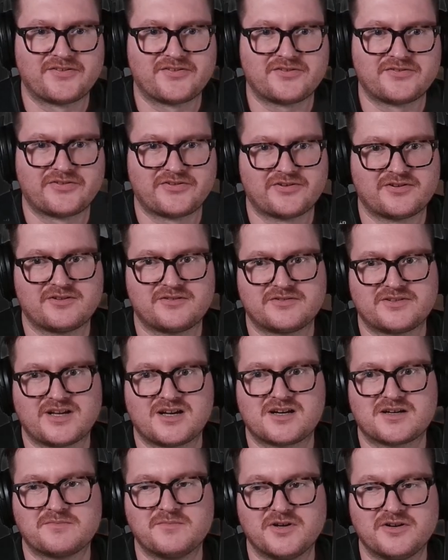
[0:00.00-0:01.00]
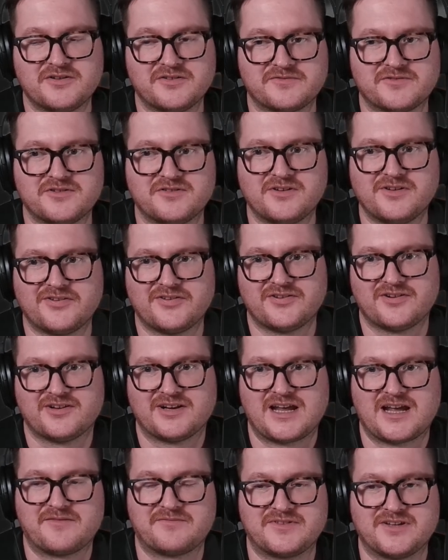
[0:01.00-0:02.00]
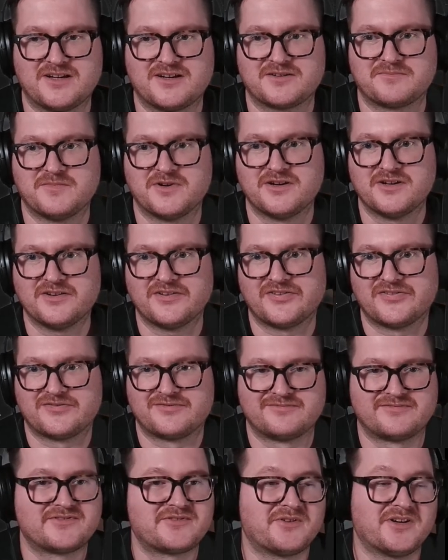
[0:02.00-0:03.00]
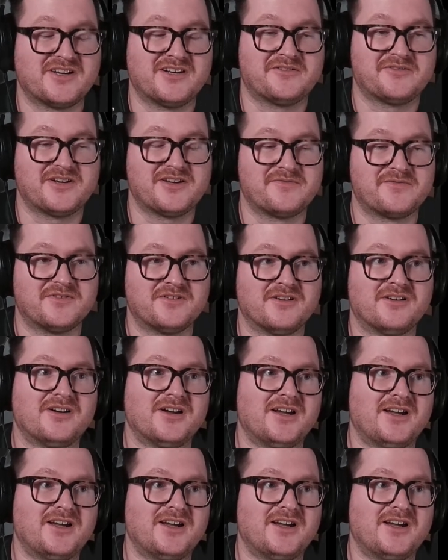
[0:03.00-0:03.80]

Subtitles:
also dark mode, of course. You got to have dark mode. It's 2024.